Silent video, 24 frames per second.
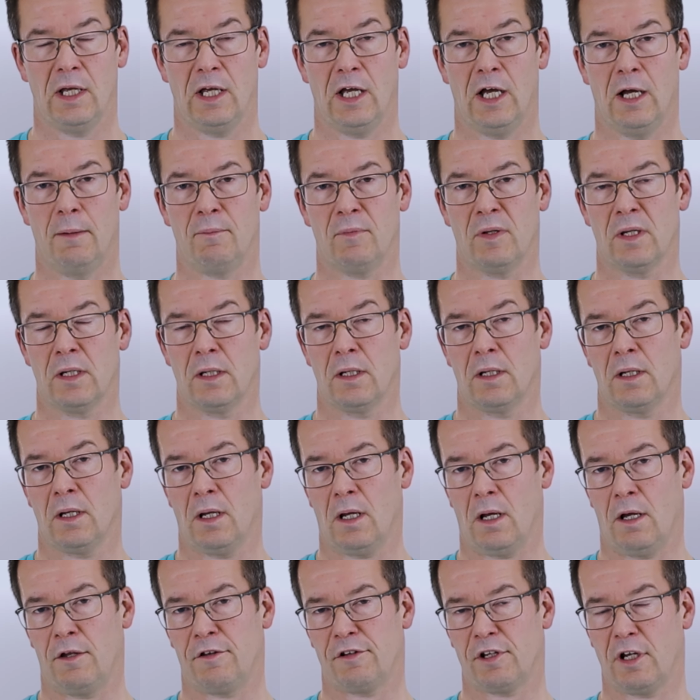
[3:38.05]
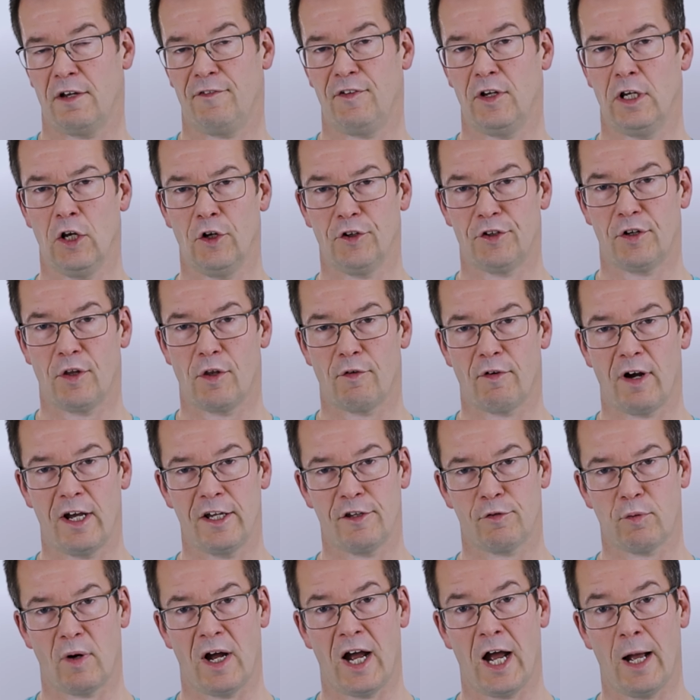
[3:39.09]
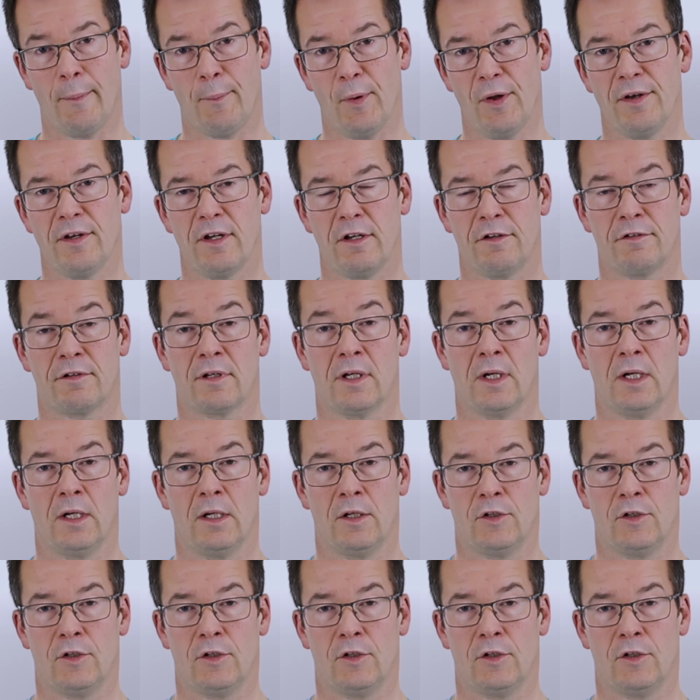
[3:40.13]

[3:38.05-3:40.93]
And so if you looked at the race, what happened is